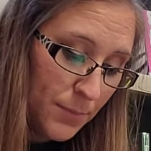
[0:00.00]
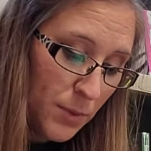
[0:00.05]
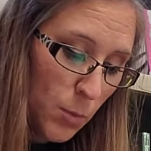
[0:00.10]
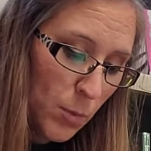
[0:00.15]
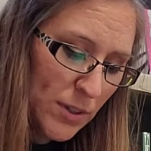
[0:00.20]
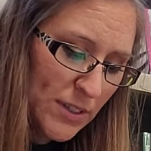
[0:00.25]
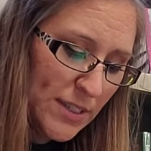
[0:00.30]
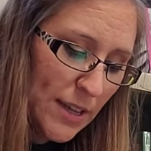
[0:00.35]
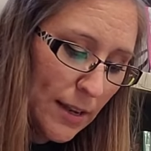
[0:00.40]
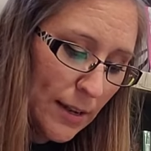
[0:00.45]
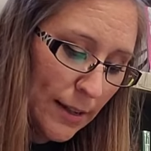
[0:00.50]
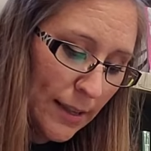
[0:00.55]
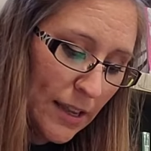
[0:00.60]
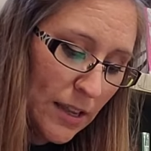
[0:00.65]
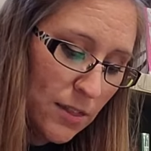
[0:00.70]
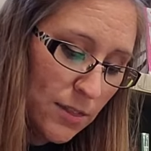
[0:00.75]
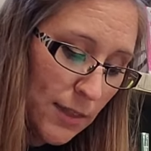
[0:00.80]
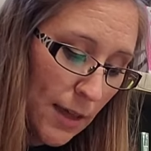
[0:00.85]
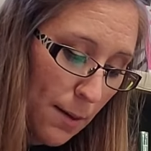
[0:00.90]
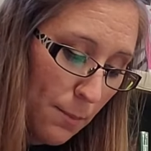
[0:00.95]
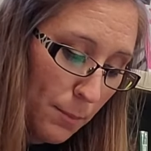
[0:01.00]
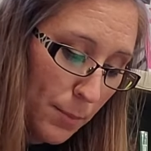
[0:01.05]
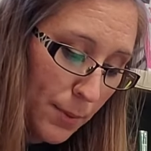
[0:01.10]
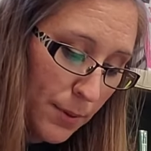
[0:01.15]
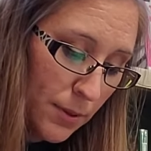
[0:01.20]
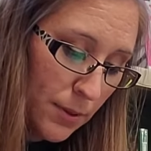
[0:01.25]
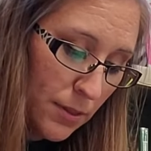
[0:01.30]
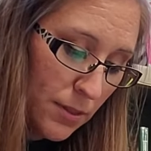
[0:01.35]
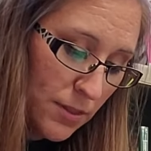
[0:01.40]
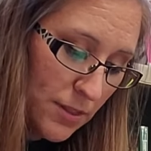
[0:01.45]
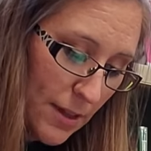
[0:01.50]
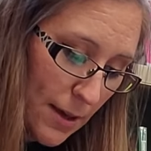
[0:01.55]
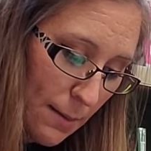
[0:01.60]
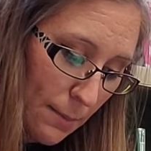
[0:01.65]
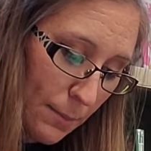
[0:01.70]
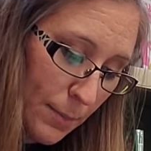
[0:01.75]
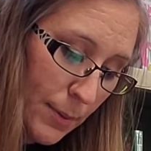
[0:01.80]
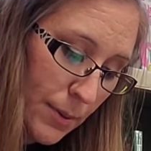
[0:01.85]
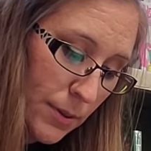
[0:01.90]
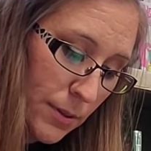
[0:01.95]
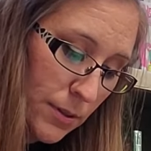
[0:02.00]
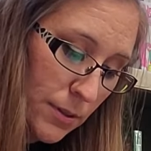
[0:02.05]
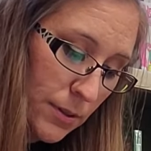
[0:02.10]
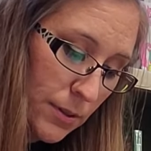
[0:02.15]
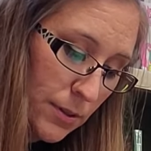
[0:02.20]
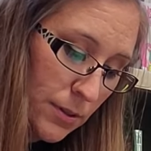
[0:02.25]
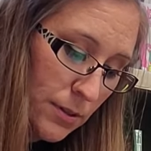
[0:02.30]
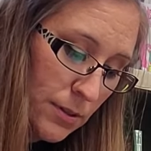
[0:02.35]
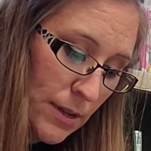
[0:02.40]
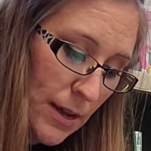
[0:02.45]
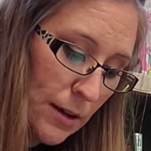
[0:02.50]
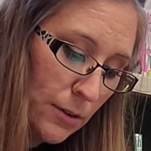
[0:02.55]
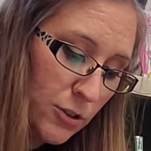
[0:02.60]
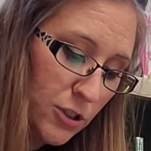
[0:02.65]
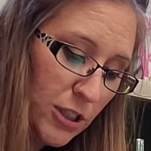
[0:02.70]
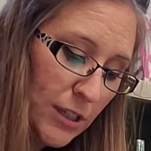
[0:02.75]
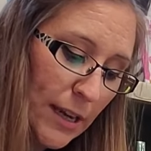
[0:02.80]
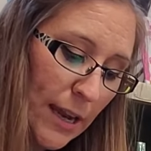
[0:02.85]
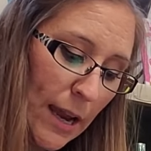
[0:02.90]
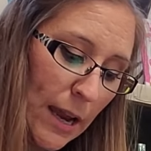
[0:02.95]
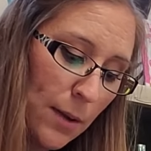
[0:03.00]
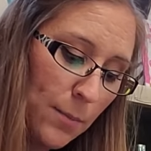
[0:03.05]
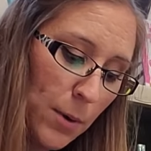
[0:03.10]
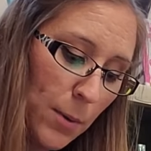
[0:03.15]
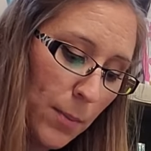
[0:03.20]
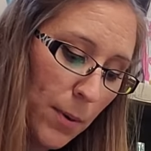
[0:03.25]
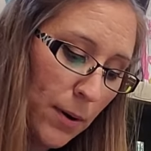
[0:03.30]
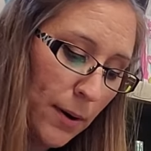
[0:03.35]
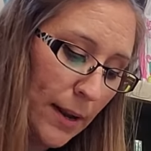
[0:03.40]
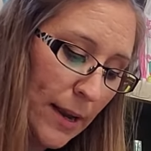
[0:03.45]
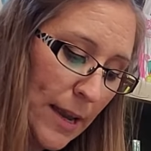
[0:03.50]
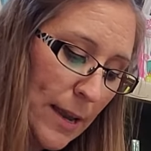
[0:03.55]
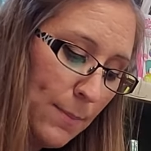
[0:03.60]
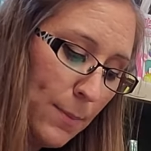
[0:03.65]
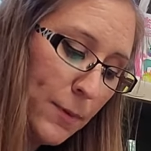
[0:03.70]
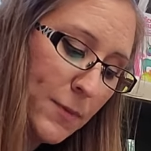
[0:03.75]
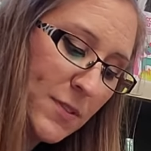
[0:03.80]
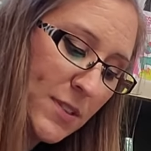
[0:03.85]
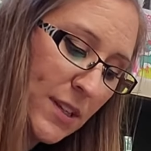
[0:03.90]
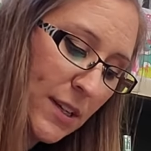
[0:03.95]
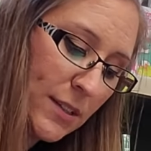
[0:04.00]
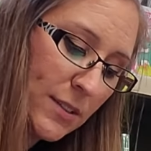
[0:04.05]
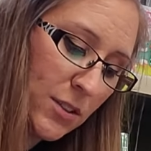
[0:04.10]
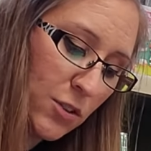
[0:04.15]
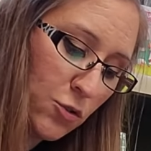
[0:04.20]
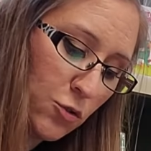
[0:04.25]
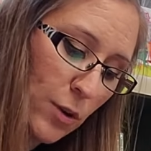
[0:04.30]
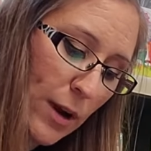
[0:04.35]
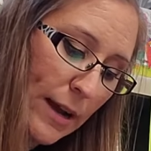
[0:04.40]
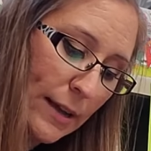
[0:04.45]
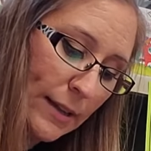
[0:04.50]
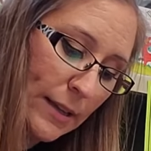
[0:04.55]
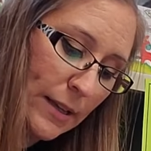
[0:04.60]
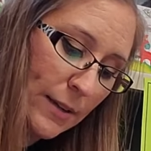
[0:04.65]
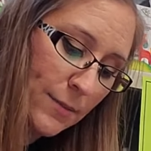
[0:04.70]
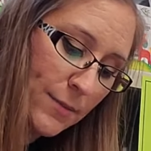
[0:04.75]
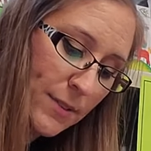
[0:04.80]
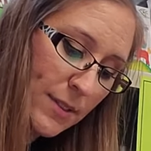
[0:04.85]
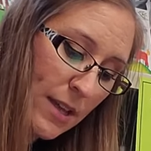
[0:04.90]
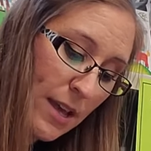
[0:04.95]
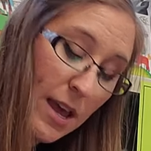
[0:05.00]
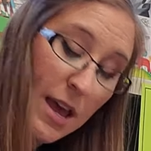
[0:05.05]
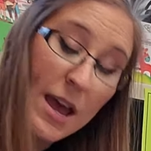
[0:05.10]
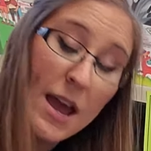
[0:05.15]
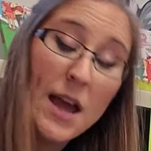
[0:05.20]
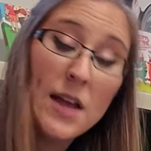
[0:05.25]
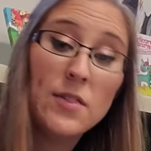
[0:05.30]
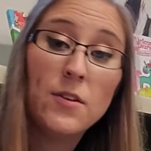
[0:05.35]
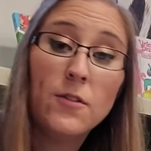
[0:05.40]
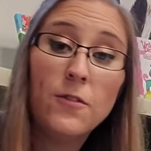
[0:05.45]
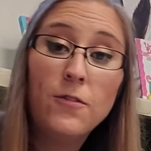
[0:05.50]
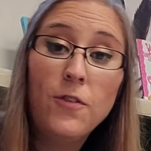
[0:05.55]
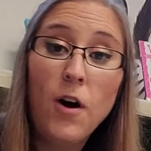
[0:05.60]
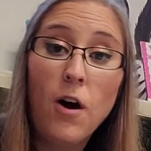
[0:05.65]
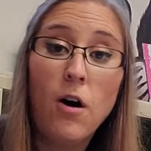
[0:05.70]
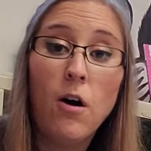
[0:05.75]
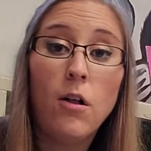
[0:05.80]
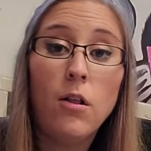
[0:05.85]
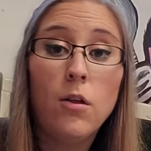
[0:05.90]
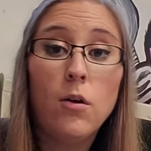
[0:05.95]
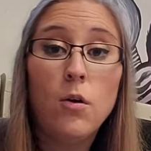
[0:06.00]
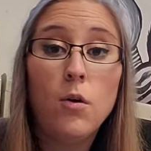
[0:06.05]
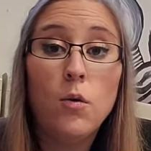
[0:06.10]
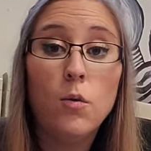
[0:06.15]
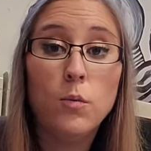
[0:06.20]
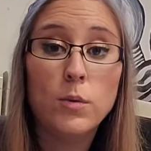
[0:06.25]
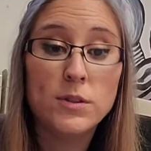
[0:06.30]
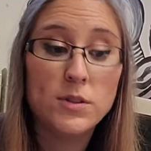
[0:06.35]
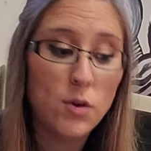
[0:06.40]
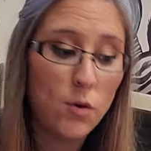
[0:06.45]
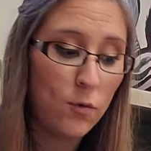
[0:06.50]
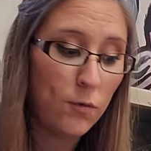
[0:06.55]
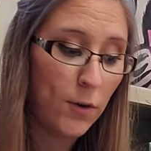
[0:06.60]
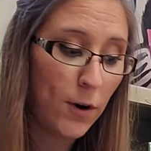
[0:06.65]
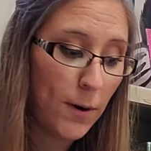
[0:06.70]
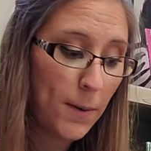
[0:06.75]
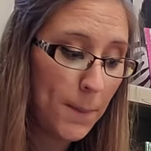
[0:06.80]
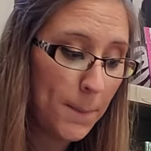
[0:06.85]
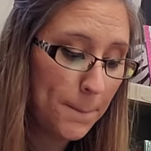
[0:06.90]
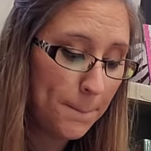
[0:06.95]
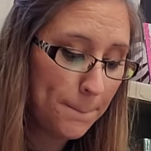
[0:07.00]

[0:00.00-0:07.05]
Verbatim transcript: When suddenly, thump, thump, down she came upon a heap of sticks and dry leaves, and the fall was over.